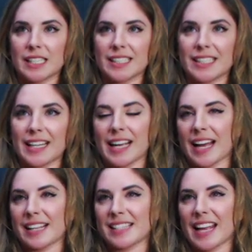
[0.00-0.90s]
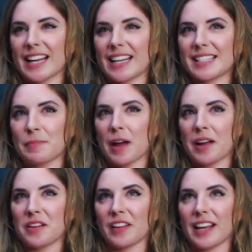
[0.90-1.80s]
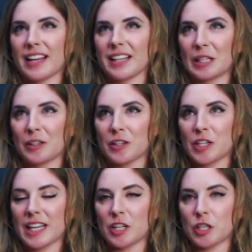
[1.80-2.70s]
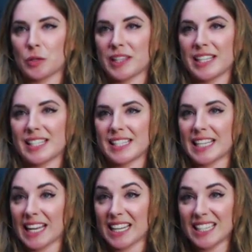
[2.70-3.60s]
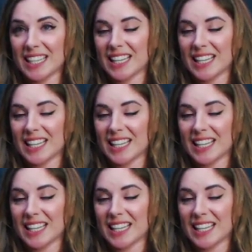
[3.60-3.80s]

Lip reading: He has like some kind of like allergic issue with his skin.